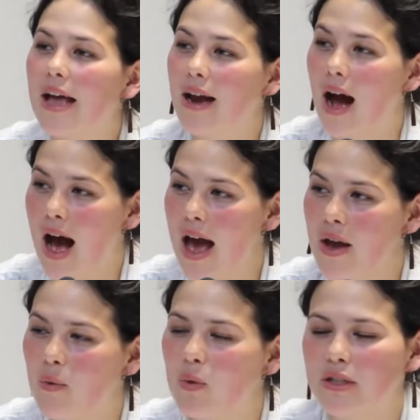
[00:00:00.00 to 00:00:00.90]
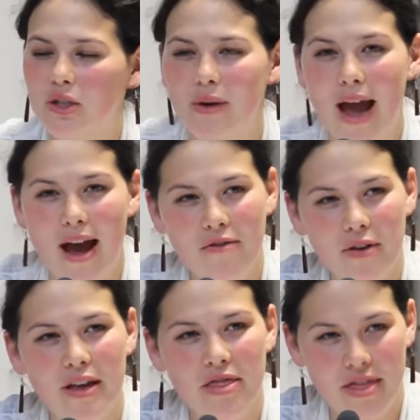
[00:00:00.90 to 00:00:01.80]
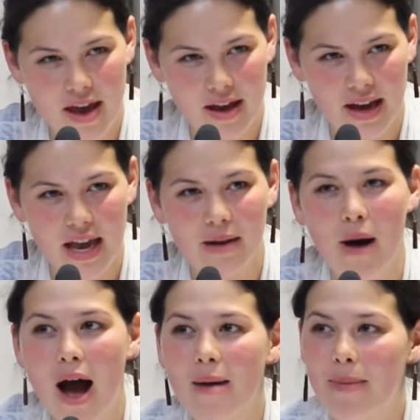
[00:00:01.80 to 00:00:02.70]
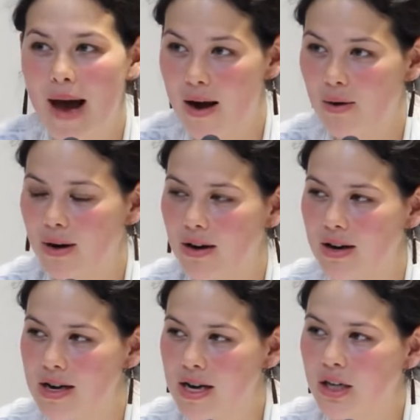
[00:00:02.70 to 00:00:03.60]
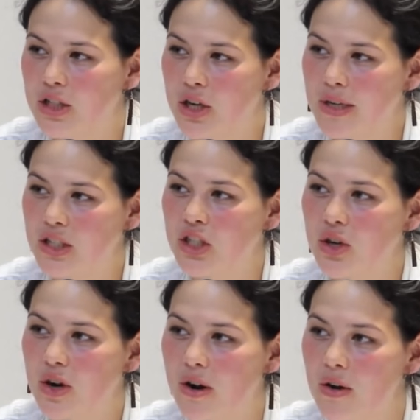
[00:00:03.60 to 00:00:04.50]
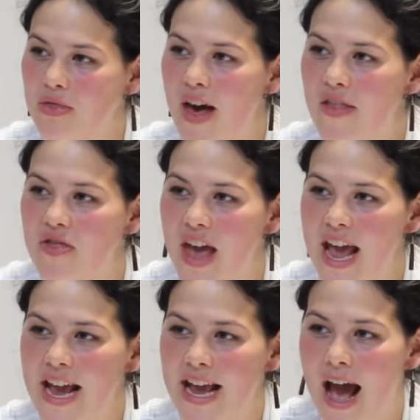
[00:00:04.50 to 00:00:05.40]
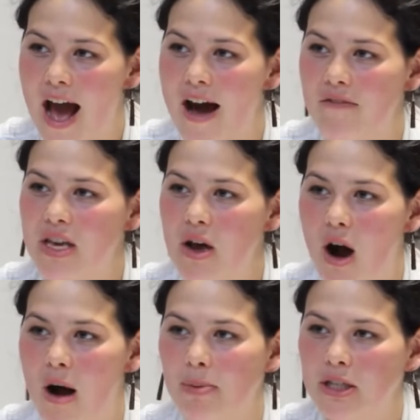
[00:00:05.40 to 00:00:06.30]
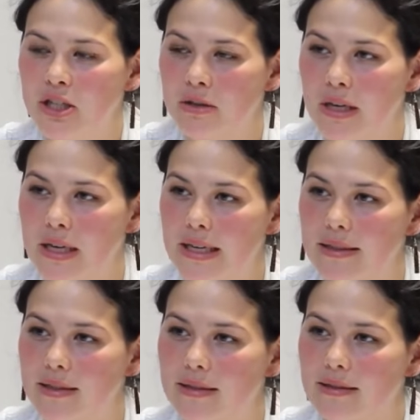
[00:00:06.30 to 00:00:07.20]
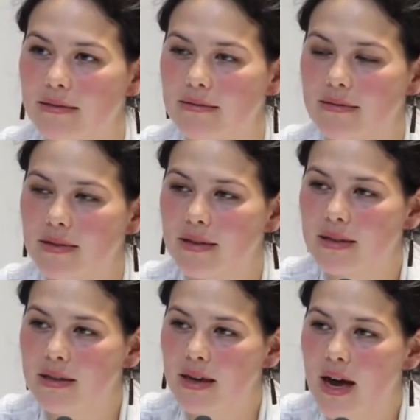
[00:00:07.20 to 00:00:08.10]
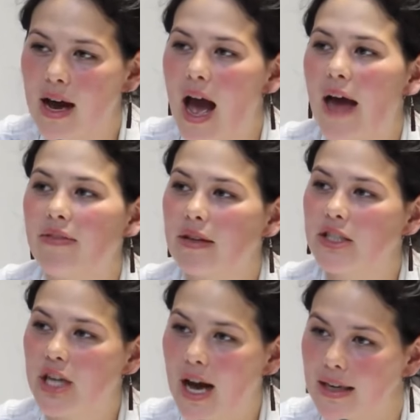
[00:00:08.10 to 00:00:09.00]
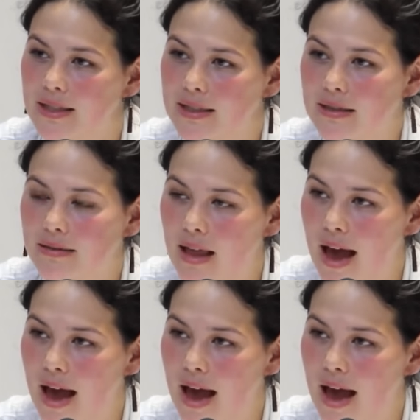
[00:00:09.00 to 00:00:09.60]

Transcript: and I will do everything in my power to ensure that they have the opportunities and the just